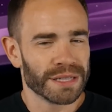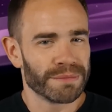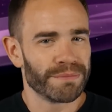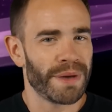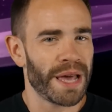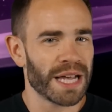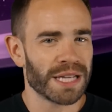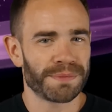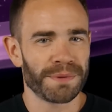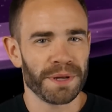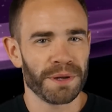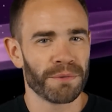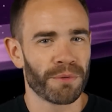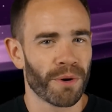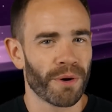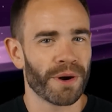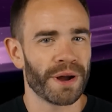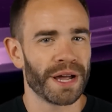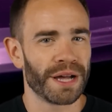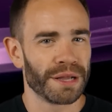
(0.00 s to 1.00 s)
makes me
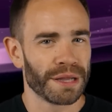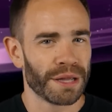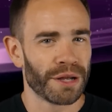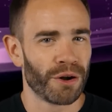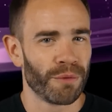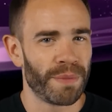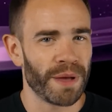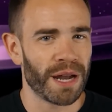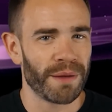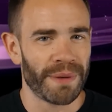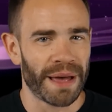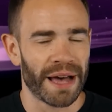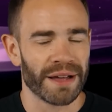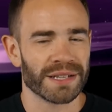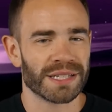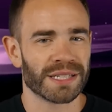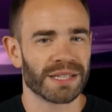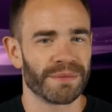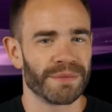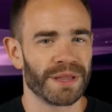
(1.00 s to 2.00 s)
worry a little bit
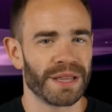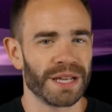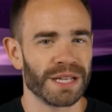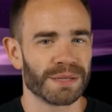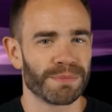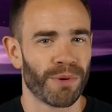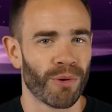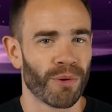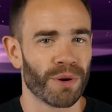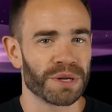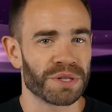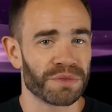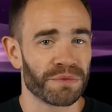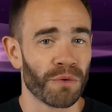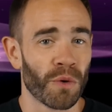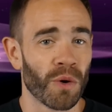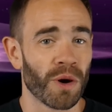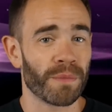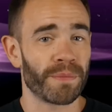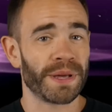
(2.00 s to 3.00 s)
about some of these ports
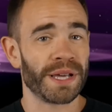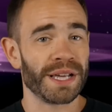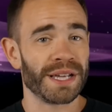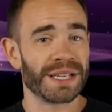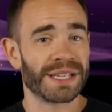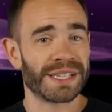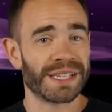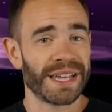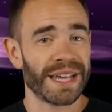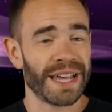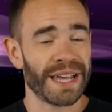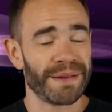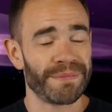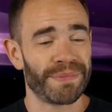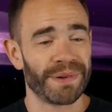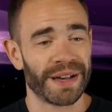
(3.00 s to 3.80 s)
for PC,